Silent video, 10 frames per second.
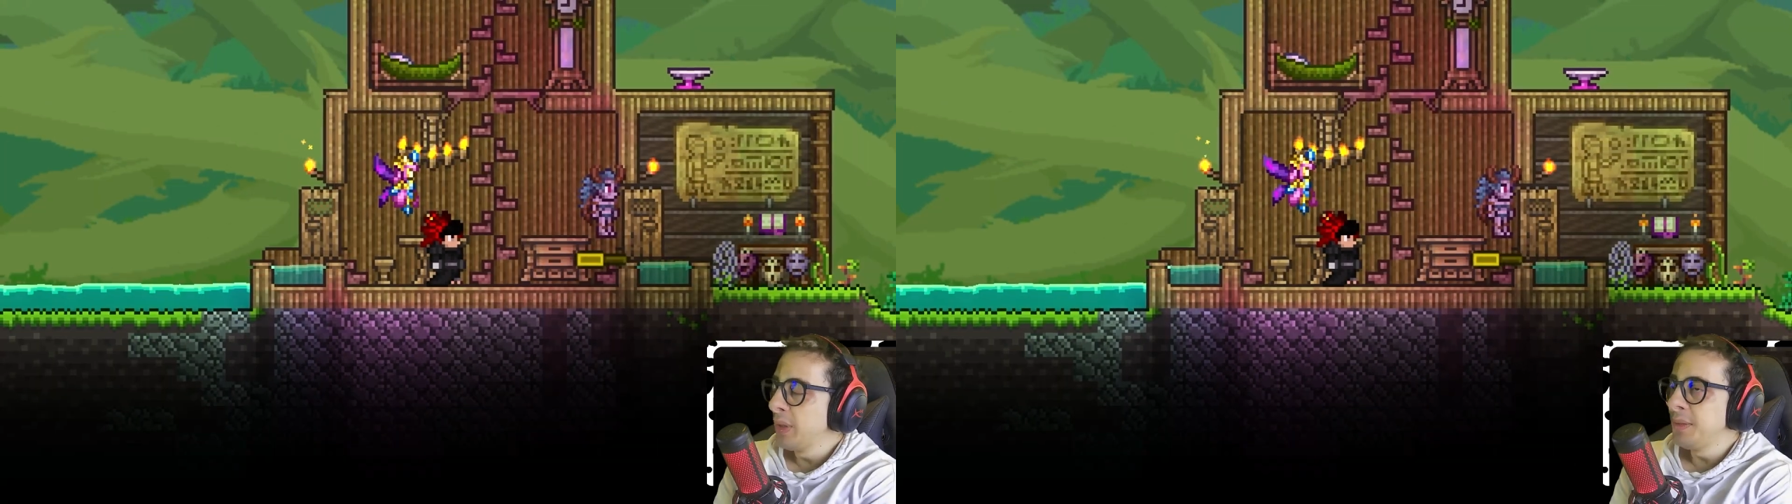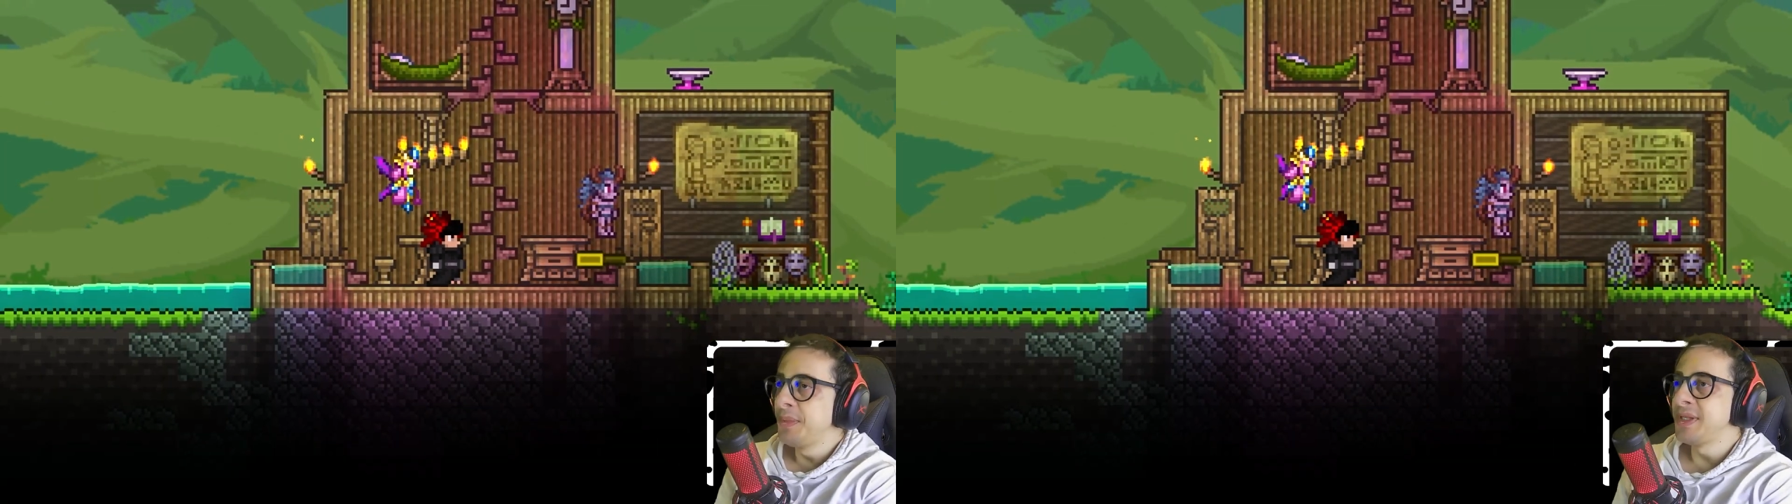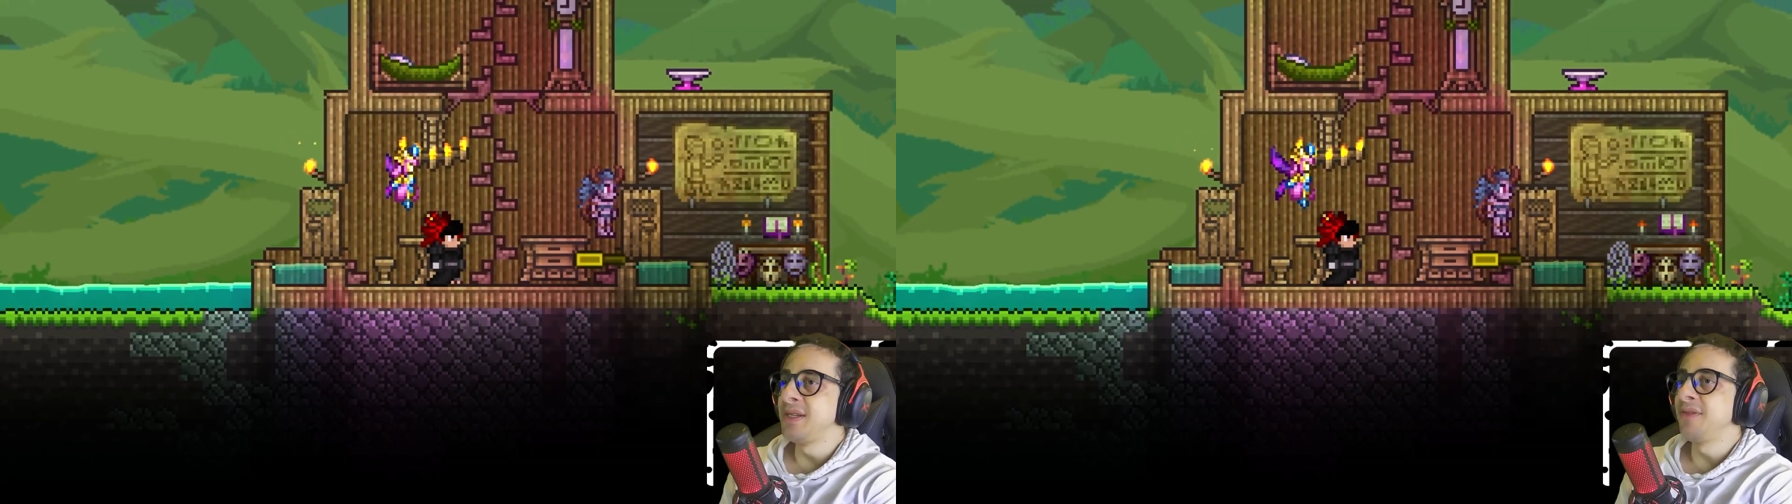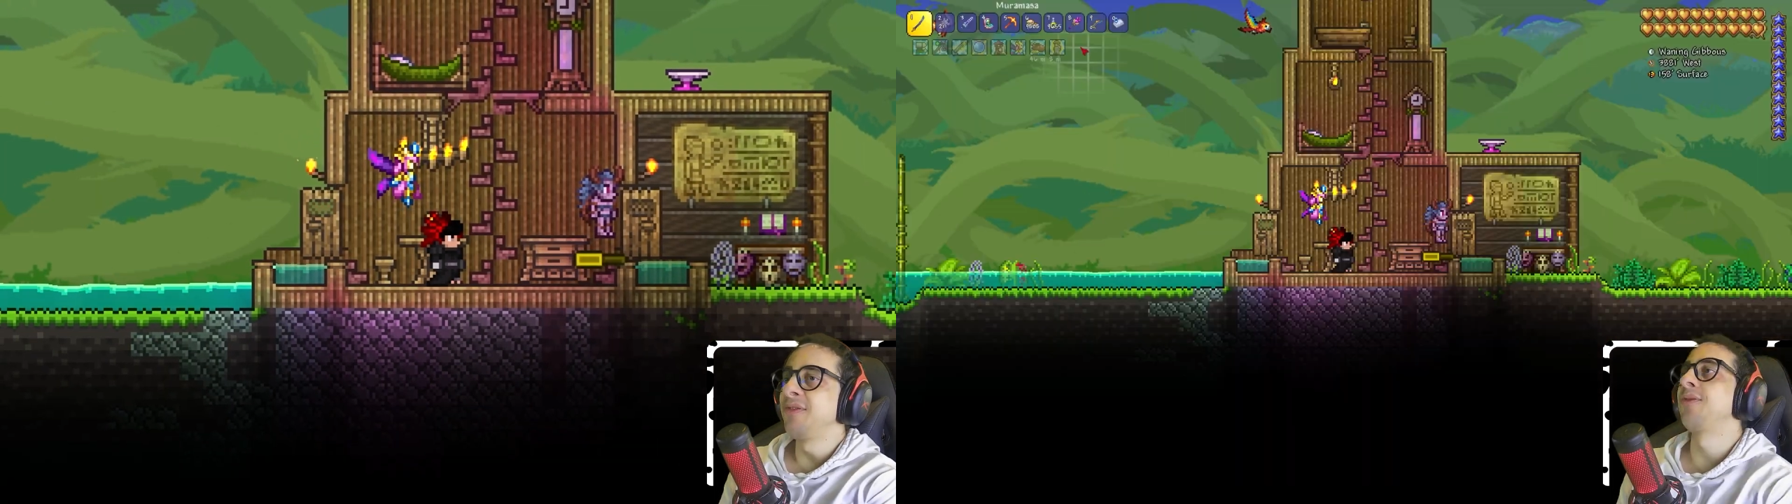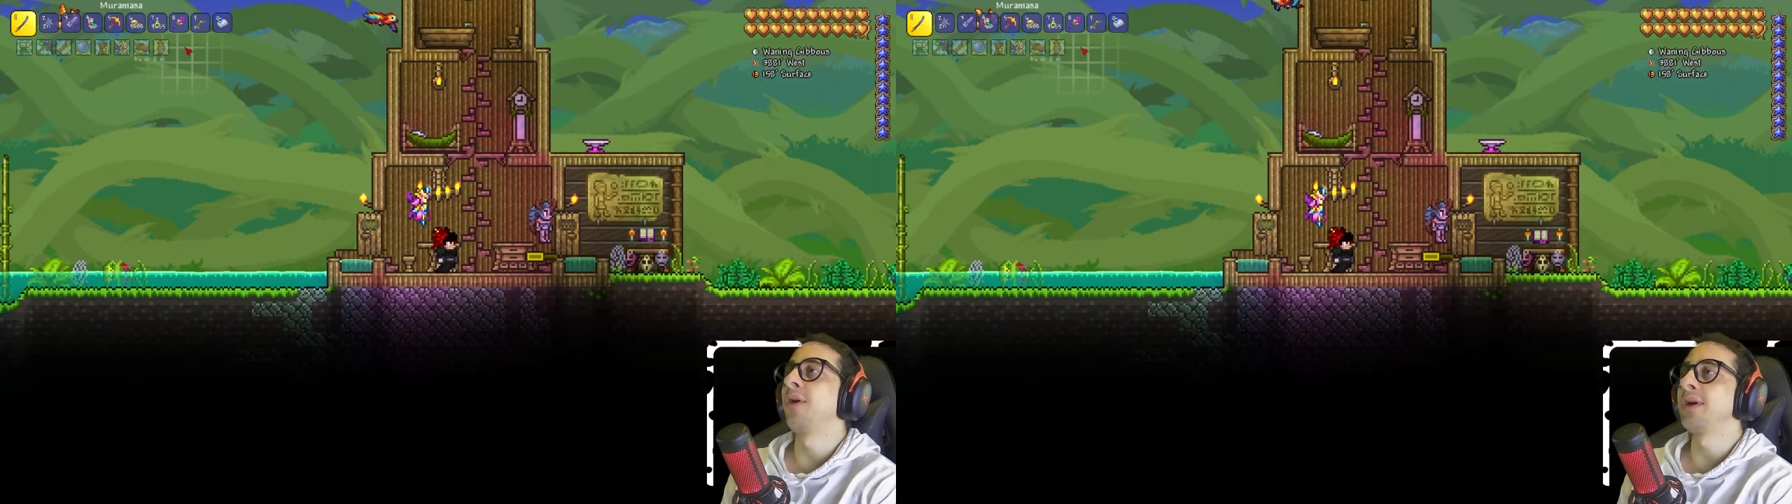NPC
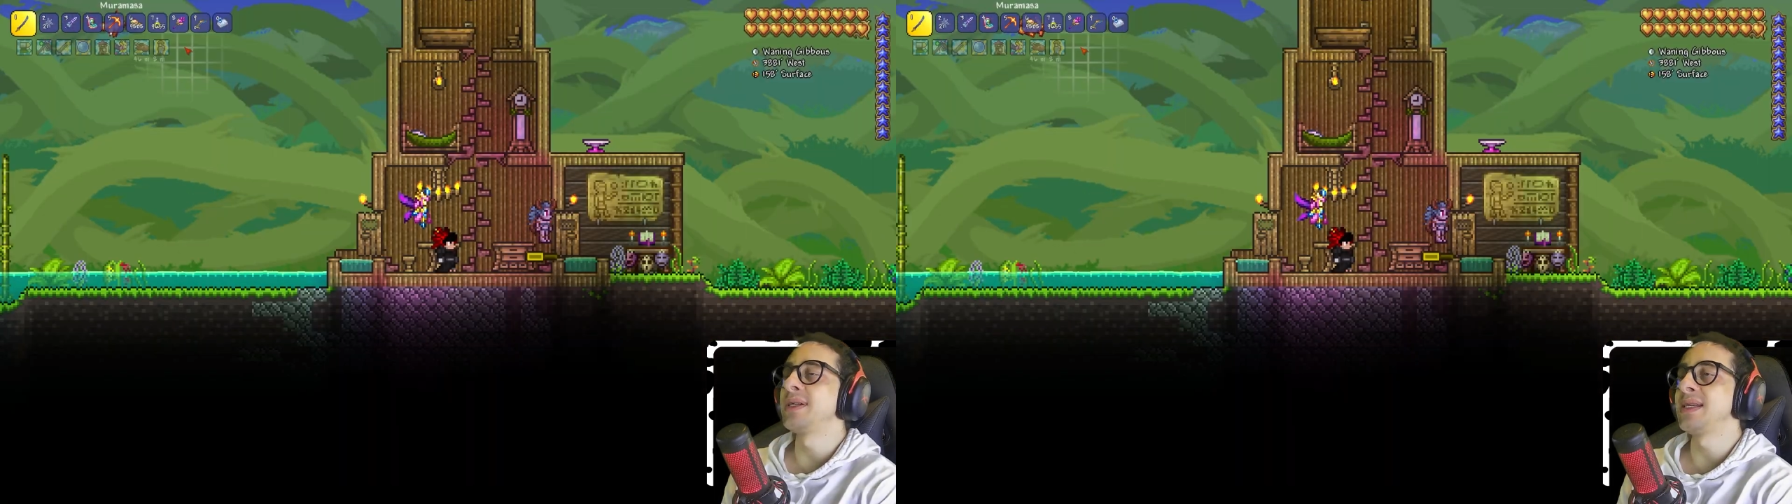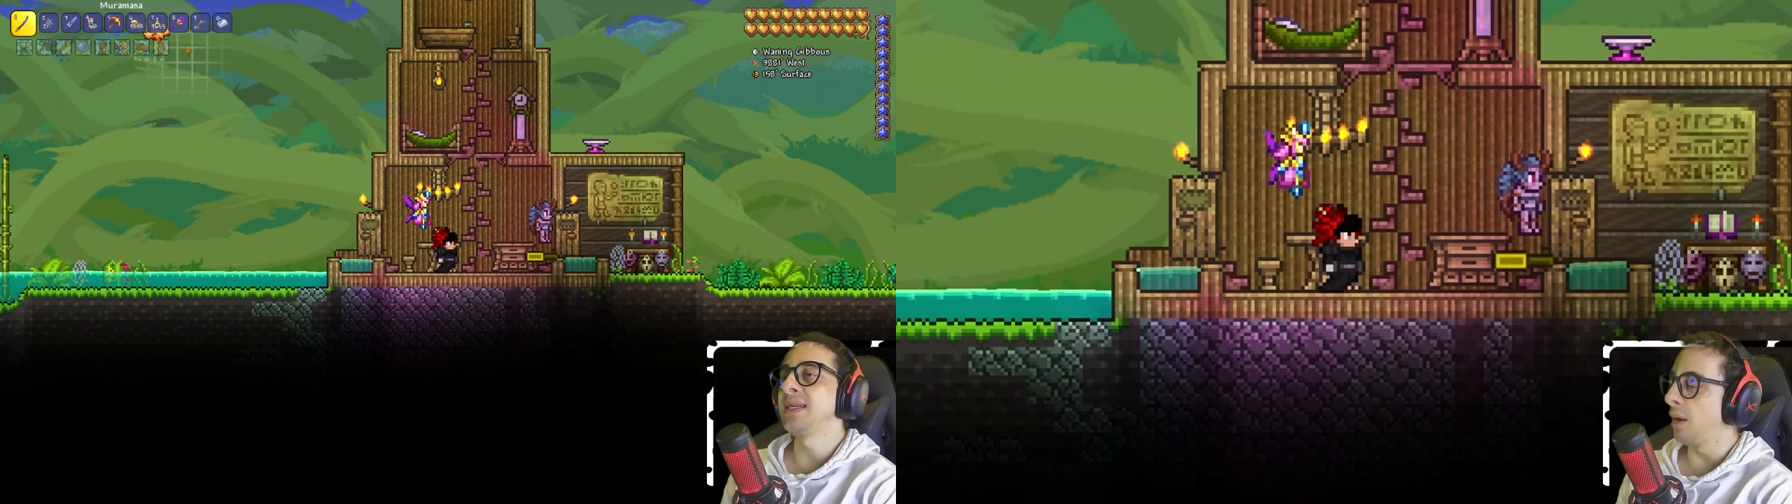40